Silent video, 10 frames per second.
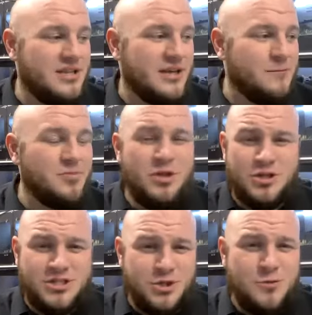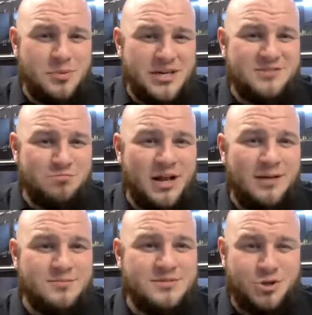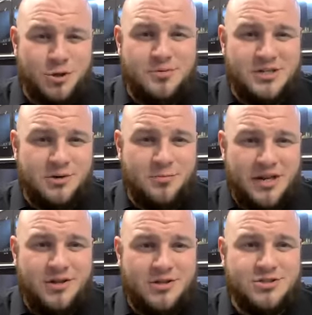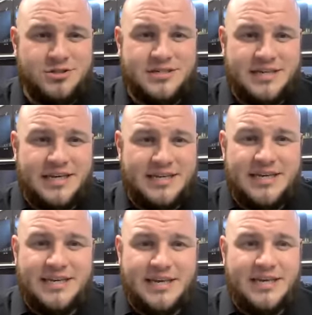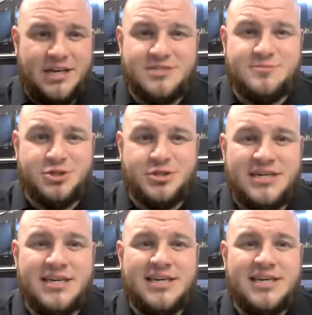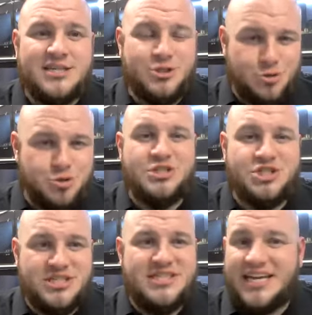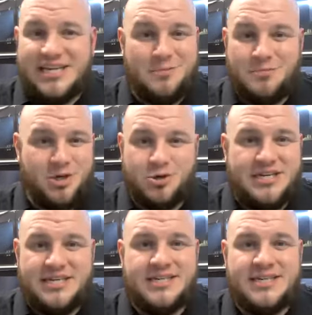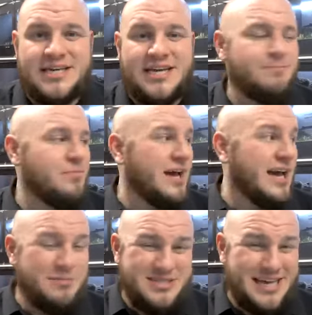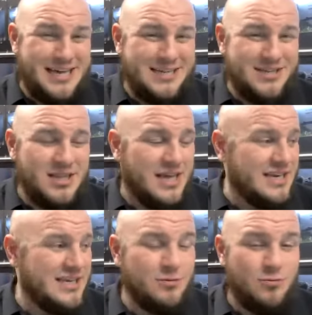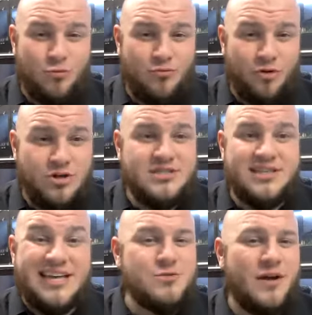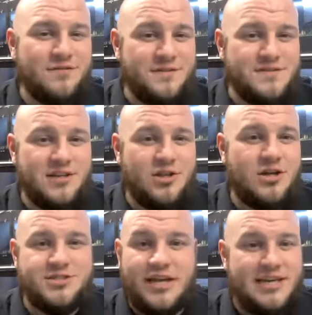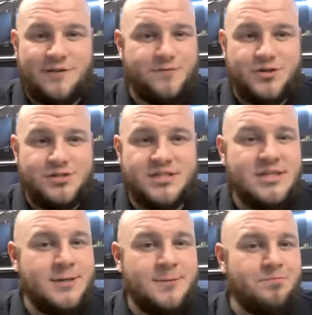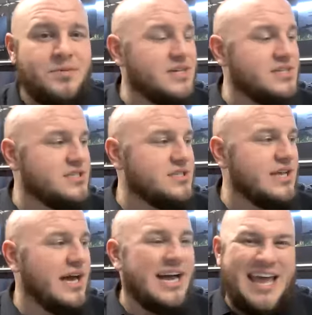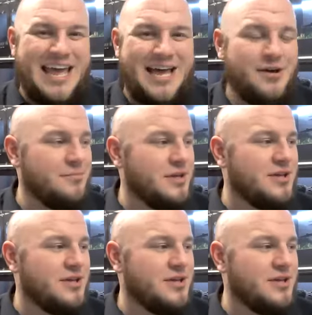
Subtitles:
like, the two biggest problems in herpetoculture and husbandry is nutrition and lighting, period. I'm attacking the lighting first. That's why VivTech launched lighting first, because I have